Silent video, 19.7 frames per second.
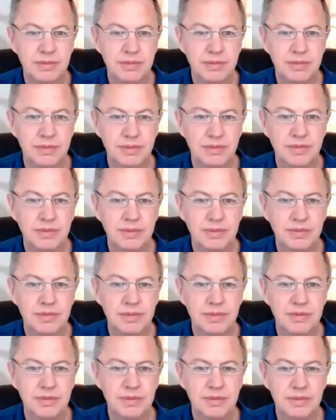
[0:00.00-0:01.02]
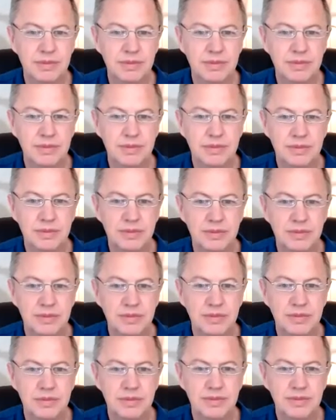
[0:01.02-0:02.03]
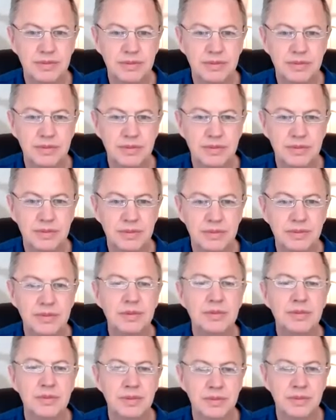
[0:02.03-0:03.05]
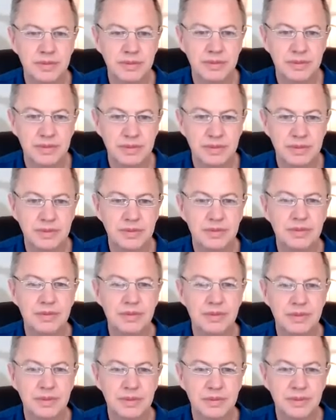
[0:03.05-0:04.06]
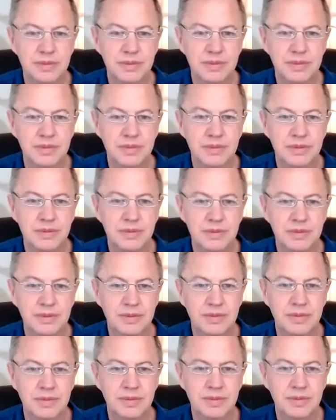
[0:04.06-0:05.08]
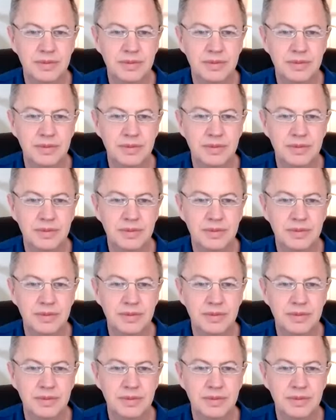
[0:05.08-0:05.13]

(silent)